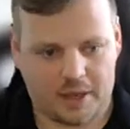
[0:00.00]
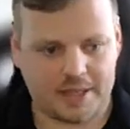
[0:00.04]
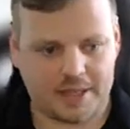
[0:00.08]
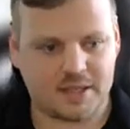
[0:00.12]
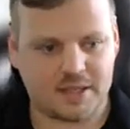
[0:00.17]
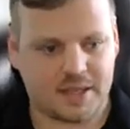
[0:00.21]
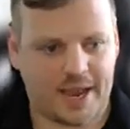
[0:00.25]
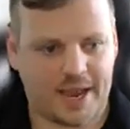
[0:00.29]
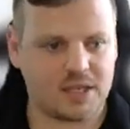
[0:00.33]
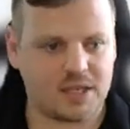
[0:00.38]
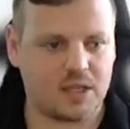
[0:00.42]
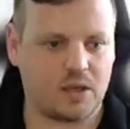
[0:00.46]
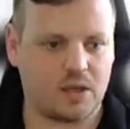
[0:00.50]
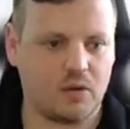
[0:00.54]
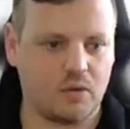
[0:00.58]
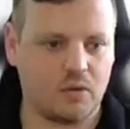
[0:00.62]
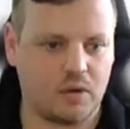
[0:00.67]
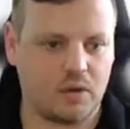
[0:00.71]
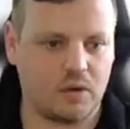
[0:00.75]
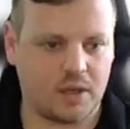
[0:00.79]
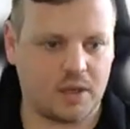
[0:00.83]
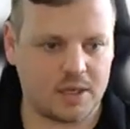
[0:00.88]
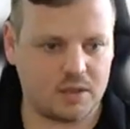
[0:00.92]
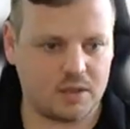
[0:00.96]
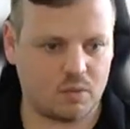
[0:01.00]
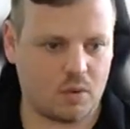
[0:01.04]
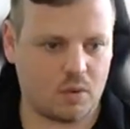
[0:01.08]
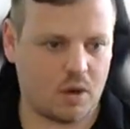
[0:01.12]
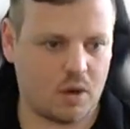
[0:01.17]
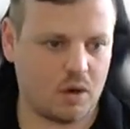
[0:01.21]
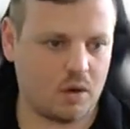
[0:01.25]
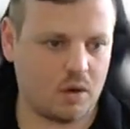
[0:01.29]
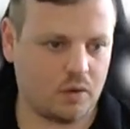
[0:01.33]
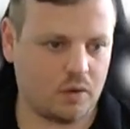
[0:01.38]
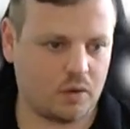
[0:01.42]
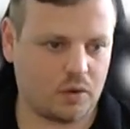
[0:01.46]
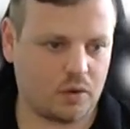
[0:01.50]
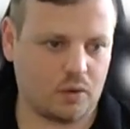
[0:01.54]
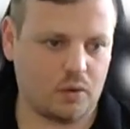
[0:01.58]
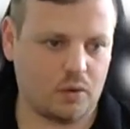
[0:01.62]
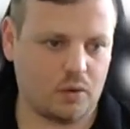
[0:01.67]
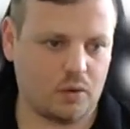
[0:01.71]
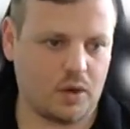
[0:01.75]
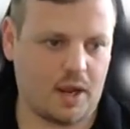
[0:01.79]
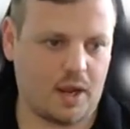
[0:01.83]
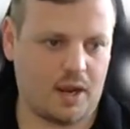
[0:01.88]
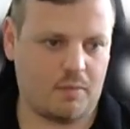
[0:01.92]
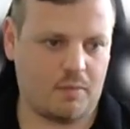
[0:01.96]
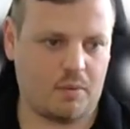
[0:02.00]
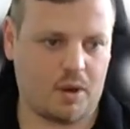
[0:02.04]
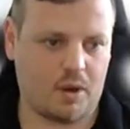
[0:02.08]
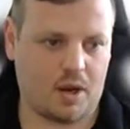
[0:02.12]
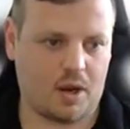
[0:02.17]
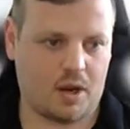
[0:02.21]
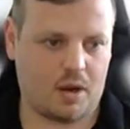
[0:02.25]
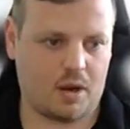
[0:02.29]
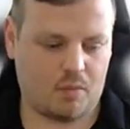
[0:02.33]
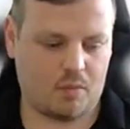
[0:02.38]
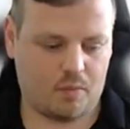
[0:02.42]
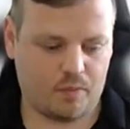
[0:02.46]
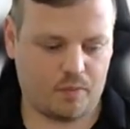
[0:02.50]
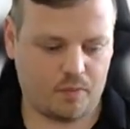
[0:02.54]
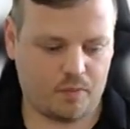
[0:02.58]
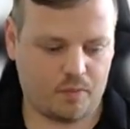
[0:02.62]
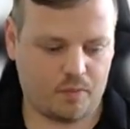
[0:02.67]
Let's execute this one through the API.